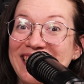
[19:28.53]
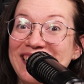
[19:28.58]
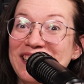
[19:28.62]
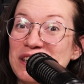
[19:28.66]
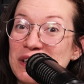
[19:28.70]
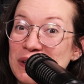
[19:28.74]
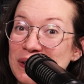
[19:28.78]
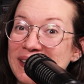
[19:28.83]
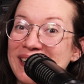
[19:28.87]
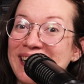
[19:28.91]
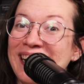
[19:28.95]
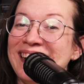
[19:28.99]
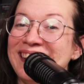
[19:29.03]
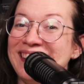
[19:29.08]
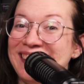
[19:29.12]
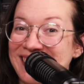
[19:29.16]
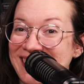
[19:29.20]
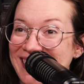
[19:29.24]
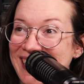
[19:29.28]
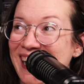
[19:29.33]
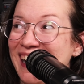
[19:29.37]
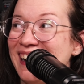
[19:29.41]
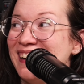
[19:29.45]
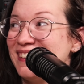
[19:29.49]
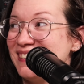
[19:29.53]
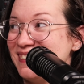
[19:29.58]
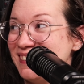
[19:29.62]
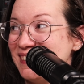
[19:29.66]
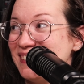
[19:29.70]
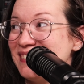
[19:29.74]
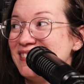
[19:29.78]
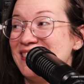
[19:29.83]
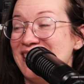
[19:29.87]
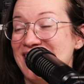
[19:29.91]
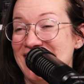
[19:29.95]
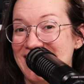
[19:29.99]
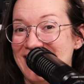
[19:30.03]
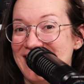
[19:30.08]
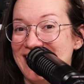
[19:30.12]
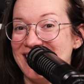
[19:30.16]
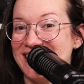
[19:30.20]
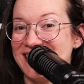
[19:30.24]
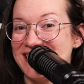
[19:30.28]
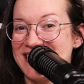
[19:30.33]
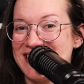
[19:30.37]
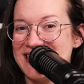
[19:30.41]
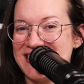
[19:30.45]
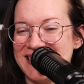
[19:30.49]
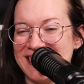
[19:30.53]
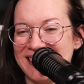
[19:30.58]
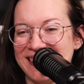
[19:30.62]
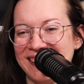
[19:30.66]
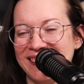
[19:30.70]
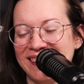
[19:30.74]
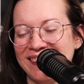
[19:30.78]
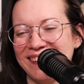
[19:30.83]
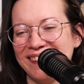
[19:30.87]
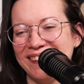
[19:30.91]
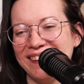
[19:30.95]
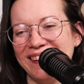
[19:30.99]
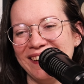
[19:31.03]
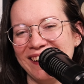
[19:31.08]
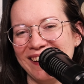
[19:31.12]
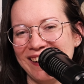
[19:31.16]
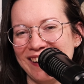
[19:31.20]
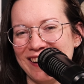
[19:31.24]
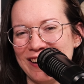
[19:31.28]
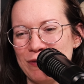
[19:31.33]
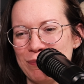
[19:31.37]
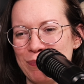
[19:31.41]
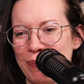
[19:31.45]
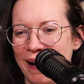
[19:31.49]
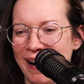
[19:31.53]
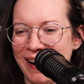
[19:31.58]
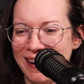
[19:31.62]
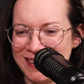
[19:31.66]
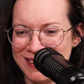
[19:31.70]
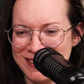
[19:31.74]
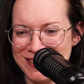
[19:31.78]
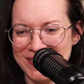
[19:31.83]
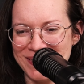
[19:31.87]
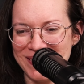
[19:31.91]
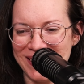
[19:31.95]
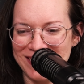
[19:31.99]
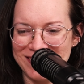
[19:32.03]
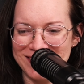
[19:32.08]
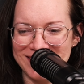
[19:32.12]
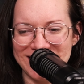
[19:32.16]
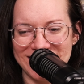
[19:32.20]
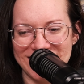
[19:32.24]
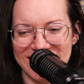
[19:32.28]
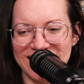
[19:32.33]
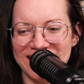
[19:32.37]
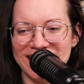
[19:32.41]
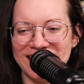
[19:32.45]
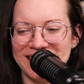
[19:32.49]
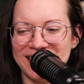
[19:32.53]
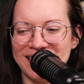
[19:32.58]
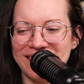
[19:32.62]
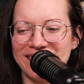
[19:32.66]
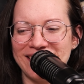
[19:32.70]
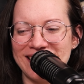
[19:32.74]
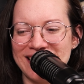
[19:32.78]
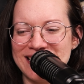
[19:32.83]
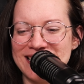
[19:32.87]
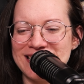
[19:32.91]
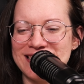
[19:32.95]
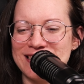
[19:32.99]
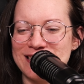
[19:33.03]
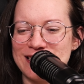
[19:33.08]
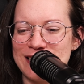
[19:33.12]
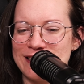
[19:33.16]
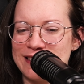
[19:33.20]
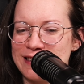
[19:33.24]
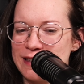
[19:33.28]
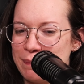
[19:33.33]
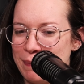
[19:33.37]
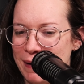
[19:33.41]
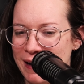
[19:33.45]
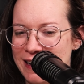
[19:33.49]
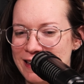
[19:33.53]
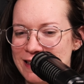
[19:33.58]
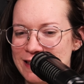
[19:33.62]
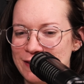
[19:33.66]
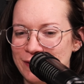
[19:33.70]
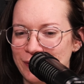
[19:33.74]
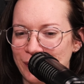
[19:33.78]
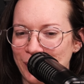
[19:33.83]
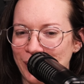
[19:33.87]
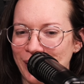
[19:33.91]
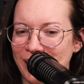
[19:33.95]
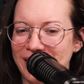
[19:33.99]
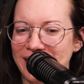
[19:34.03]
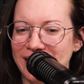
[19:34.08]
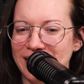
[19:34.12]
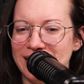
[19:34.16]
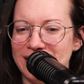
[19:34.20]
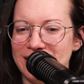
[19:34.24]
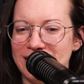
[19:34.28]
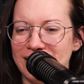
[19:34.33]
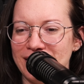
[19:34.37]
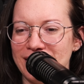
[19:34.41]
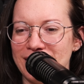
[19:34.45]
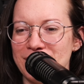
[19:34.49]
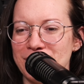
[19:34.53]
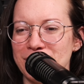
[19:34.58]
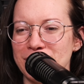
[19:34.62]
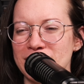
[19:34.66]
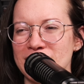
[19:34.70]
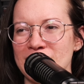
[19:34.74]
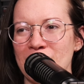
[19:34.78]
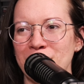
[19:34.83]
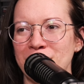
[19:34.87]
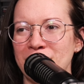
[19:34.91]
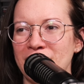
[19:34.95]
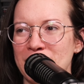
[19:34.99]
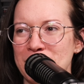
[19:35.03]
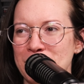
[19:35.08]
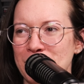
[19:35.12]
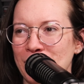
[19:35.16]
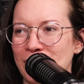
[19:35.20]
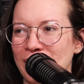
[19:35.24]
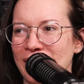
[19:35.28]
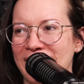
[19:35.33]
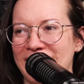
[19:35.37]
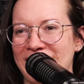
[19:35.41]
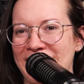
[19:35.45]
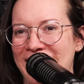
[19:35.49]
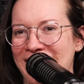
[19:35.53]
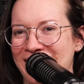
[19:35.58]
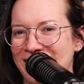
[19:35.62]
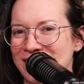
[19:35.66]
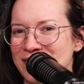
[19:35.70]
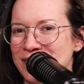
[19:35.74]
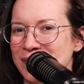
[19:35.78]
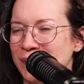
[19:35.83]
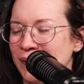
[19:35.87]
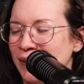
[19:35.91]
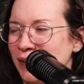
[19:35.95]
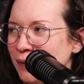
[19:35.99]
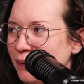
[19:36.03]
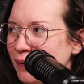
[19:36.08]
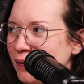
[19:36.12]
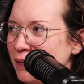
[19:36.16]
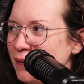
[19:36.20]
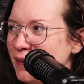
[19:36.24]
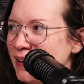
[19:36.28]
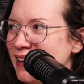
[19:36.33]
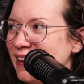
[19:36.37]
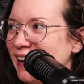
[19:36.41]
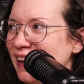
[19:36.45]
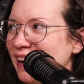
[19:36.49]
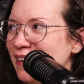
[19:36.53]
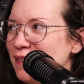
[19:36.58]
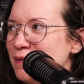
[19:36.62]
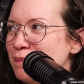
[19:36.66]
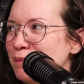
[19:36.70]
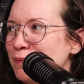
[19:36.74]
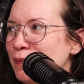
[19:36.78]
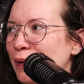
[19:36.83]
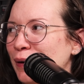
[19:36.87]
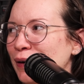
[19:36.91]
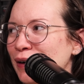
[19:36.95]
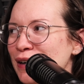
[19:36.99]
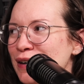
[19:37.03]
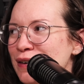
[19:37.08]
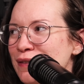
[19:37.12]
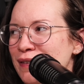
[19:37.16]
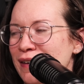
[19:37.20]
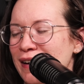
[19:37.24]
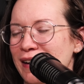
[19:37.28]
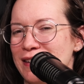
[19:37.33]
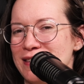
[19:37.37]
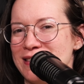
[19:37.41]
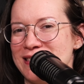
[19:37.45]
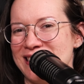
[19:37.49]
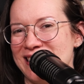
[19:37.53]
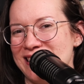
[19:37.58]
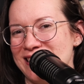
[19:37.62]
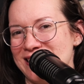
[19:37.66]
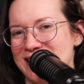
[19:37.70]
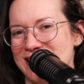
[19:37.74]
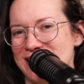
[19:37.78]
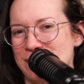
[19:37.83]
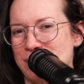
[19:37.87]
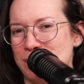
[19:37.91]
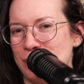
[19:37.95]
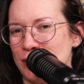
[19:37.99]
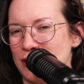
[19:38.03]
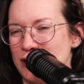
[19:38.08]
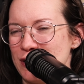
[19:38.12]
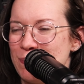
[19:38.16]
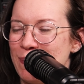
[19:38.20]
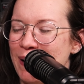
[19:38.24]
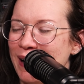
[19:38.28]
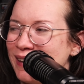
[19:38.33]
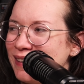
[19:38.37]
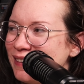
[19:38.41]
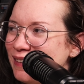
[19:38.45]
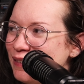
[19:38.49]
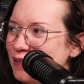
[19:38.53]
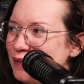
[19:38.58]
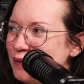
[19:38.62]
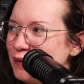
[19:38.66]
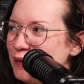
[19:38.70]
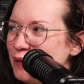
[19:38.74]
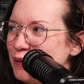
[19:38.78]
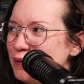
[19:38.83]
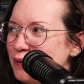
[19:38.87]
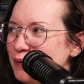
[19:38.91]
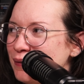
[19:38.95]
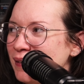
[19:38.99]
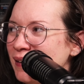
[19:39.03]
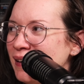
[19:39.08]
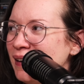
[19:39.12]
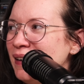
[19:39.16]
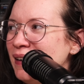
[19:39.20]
it could get that tedious. But I do actually think that there is a space for it. Something more like Andor, where we get more of a citizen perspective of